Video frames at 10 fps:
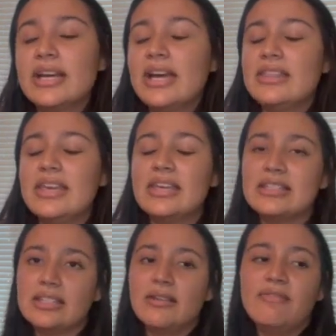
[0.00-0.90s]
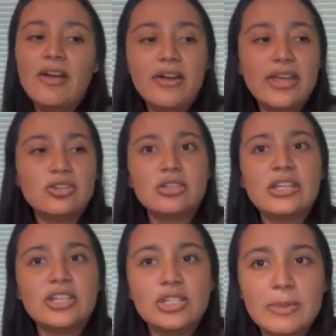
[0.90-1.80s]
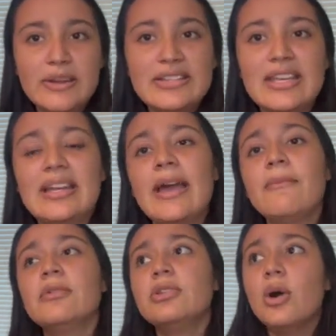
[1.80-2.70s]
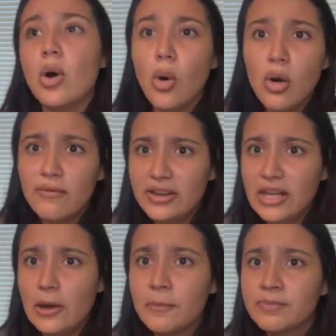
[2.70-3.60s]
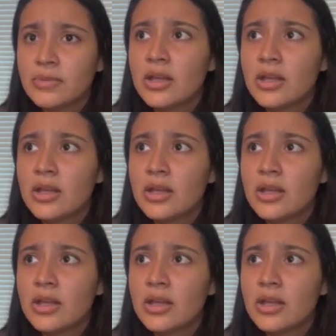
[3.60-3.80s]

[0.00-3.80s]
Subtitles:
I think it's a very interesting experience, and I will do a whole video